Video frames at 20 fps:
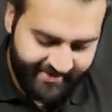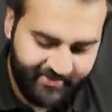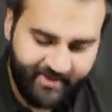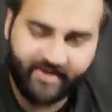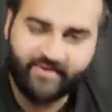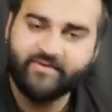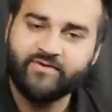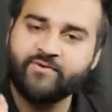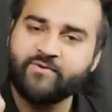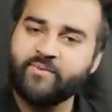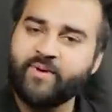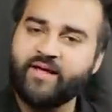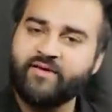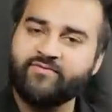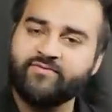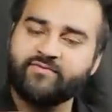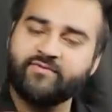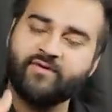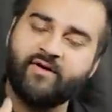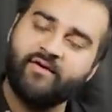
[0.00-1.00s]
Well, you
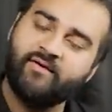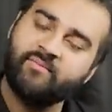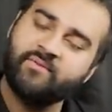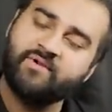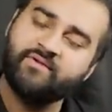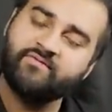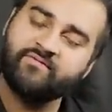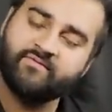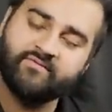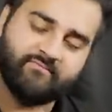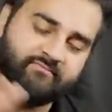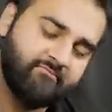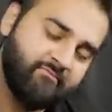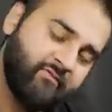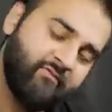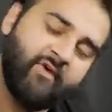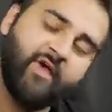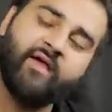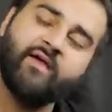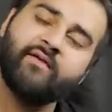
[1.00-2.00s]
whiffed. I whiffed.
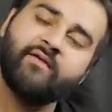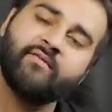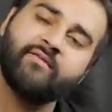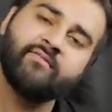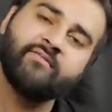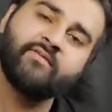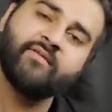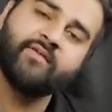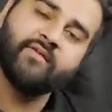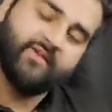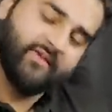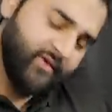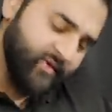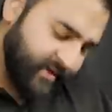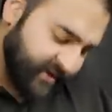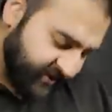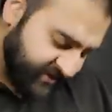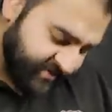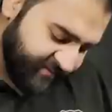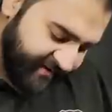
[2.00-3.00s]
So. You
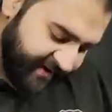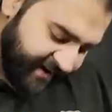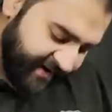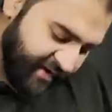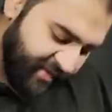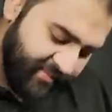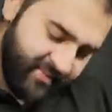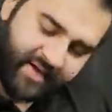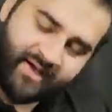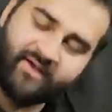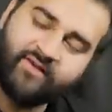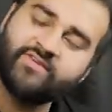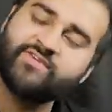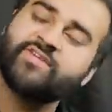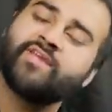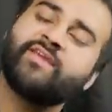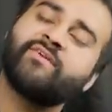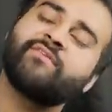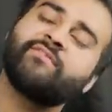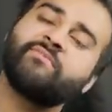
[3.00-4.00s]
killed something in combat, I
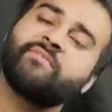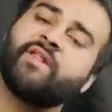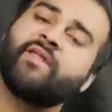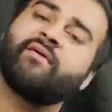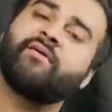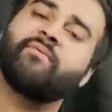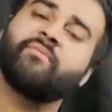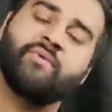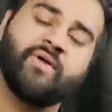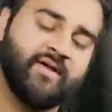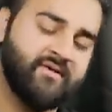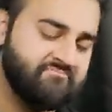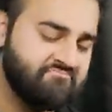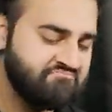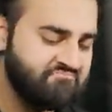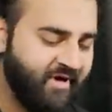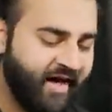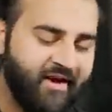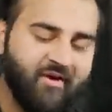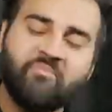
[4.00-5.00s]
should kill something in combat,
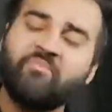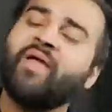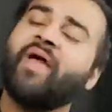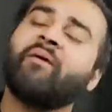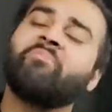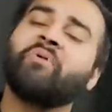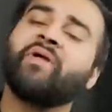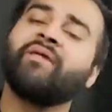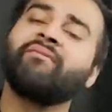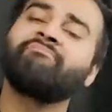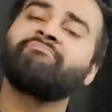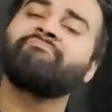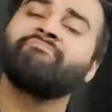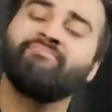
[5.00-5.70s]
and I'll be happy.